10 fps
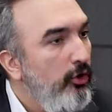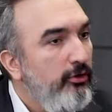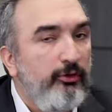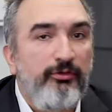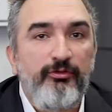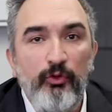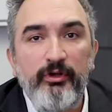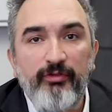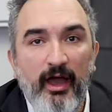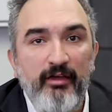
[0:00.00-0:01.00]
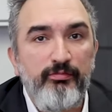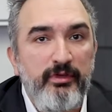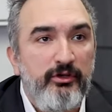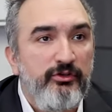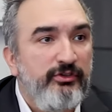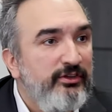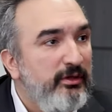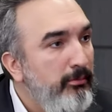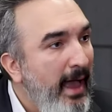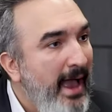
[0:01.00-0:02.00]
So 45 meters is a
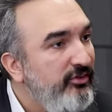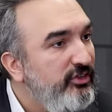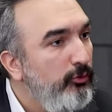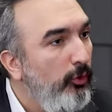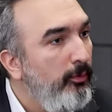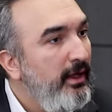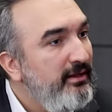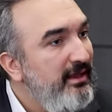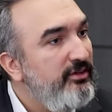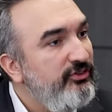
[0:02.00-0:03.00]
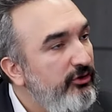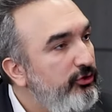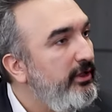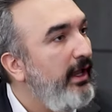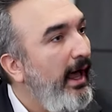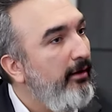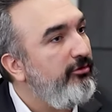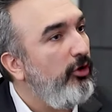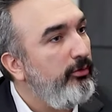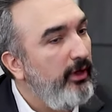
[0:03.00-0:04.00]
maximum distance you can have
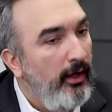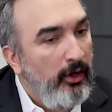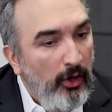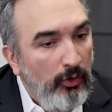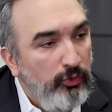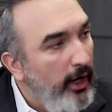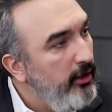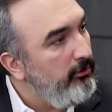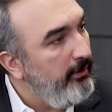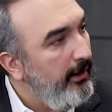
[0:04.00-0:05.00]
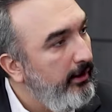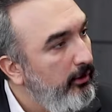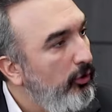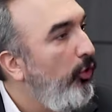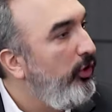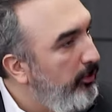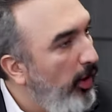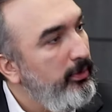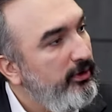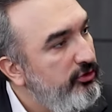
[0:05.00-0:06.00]
from the right-of-way or the
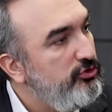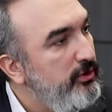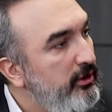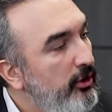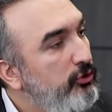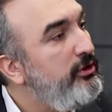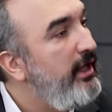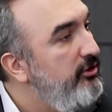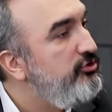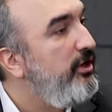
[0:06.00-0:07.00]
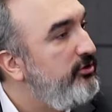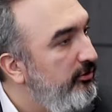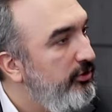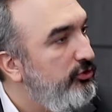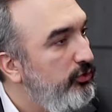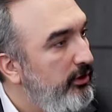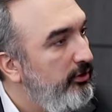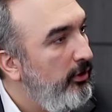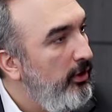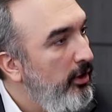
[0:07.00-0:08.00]
public street to the entrance of the suite.
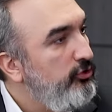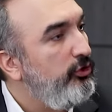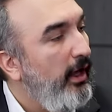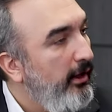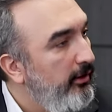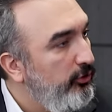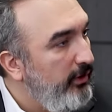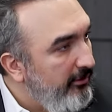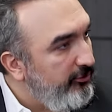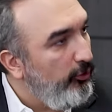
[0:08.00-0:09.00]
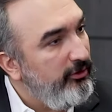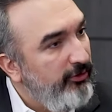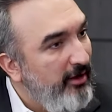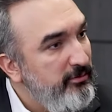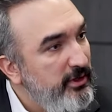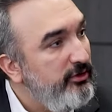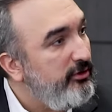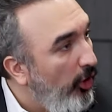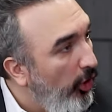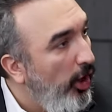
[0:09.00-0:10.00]
So that 45 meters is
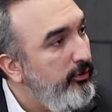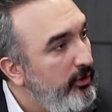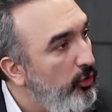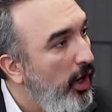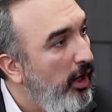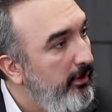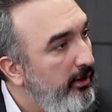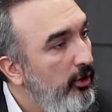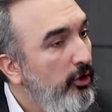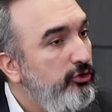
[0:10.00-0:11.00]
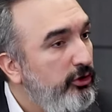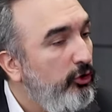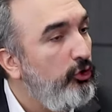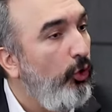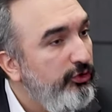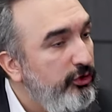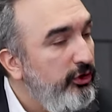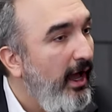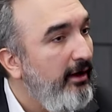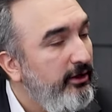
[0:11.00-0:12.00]
a hard requirement. So the closer you
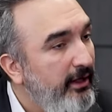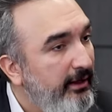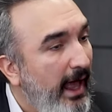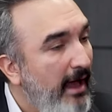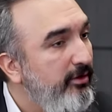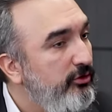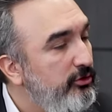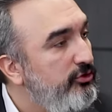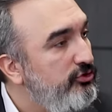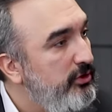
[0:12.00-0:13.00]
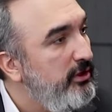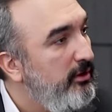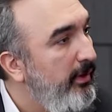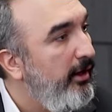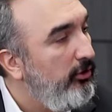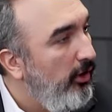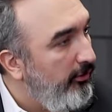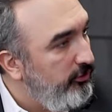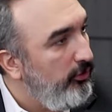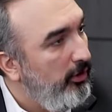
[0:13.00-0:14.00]
can have it to the street, the better
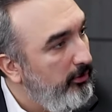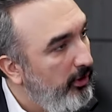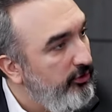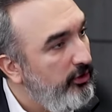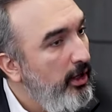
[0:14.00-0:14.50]
off you are, because